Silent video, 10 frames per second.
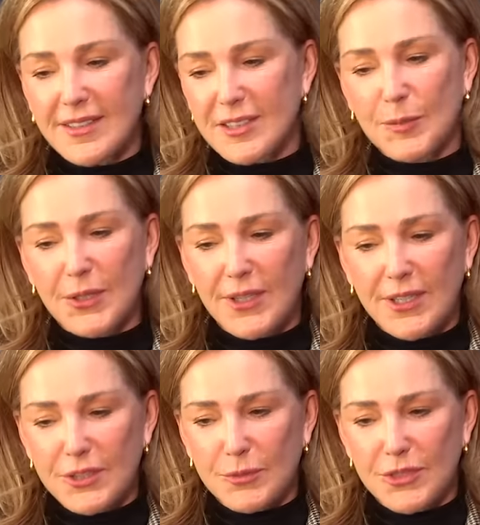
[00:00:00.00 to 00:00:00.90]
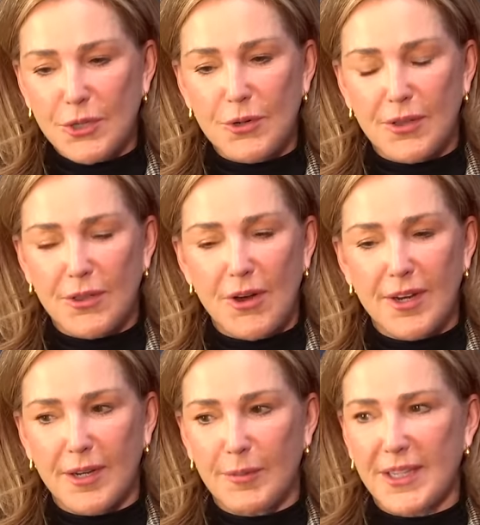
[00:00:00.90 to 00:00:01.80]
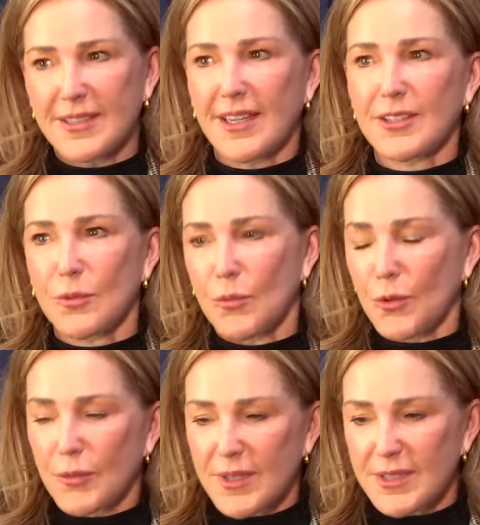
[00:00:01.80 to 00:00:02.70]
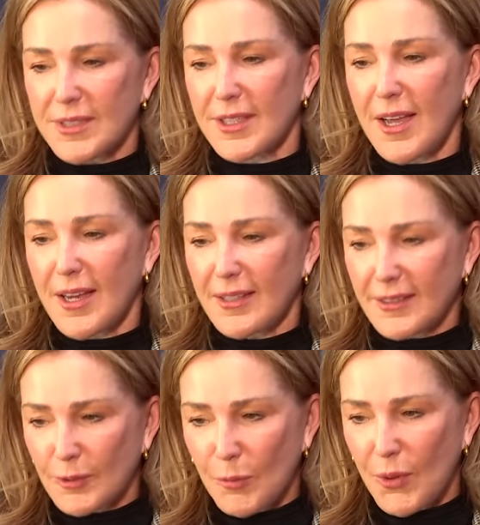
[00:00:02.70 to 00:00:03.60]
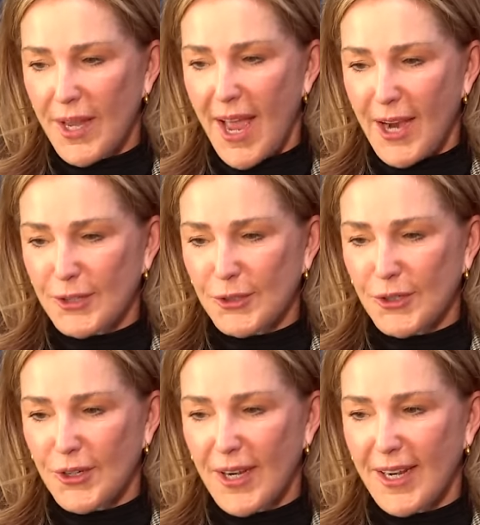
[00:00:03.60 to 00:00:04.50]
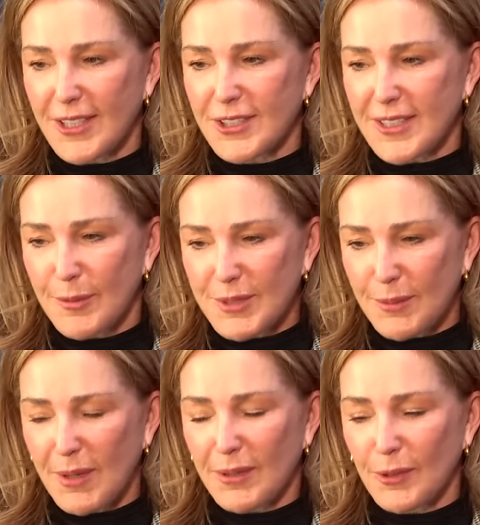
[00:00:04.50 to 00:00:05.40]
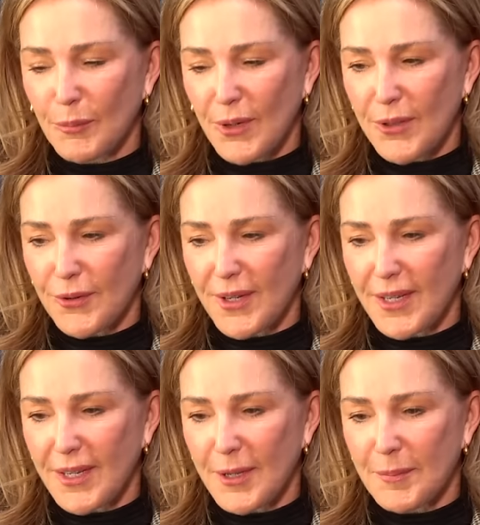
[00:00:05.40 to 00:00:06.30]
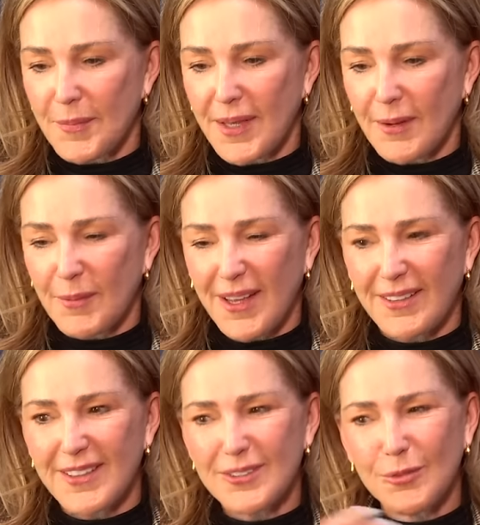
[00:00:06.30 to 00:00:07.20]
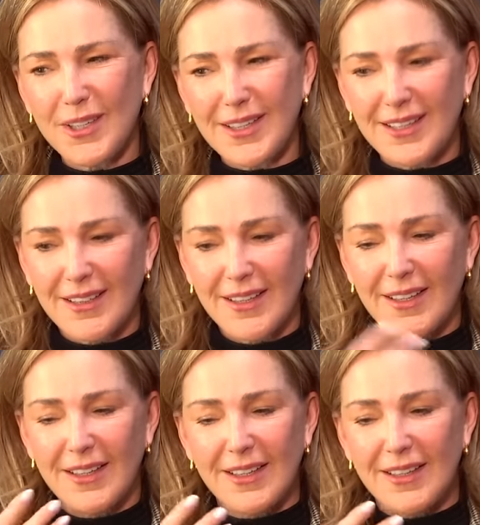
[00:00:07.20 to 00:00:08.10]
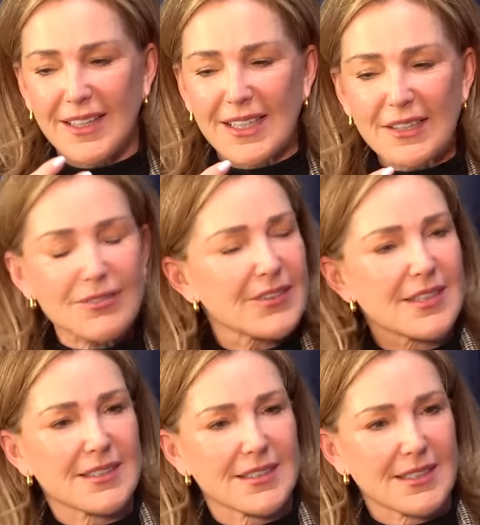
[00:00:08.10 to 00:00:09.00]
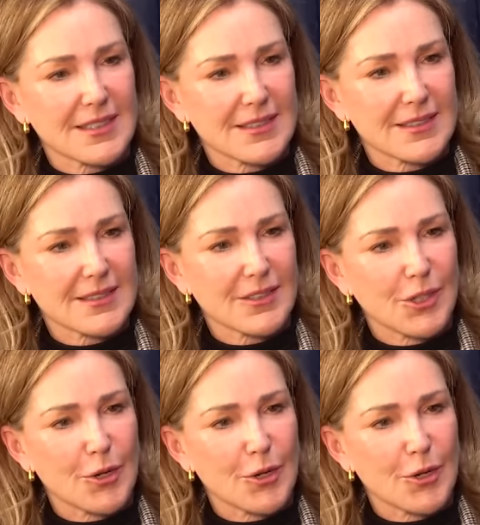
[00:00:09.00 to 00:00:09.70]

experience was so cathartic because I got to work with this young little boy actor, and I just kept seeing my little brother in him, and I'm like, this what a gift this is, you